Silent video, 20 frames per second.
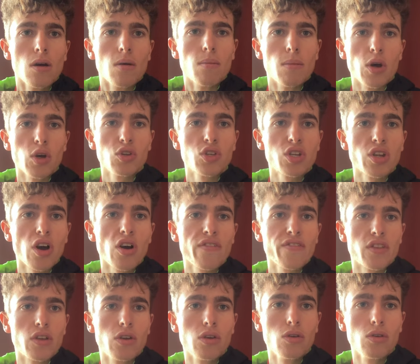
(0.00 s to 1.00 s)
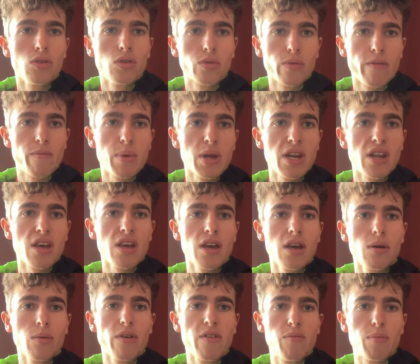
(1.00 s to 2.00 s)
Most afternoons we've been
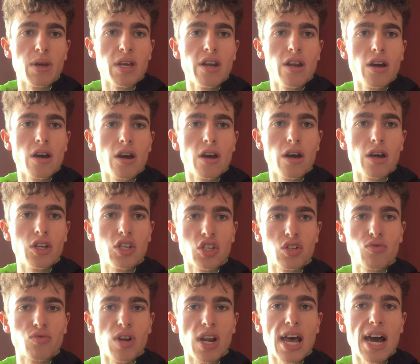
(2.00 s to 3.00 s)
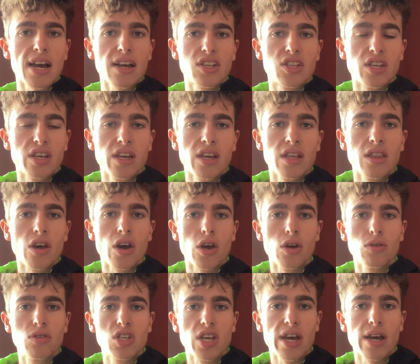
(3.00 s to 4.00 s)
here, we've been just relaxing in the
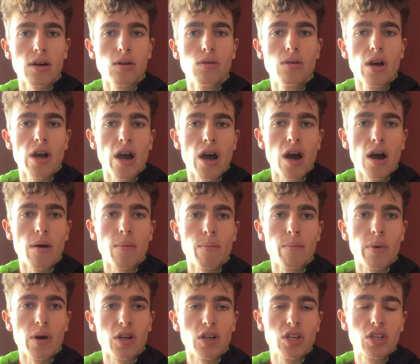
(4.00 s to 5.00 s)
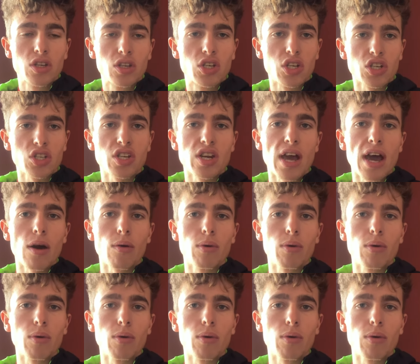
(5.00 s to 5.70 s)
hotel, but just now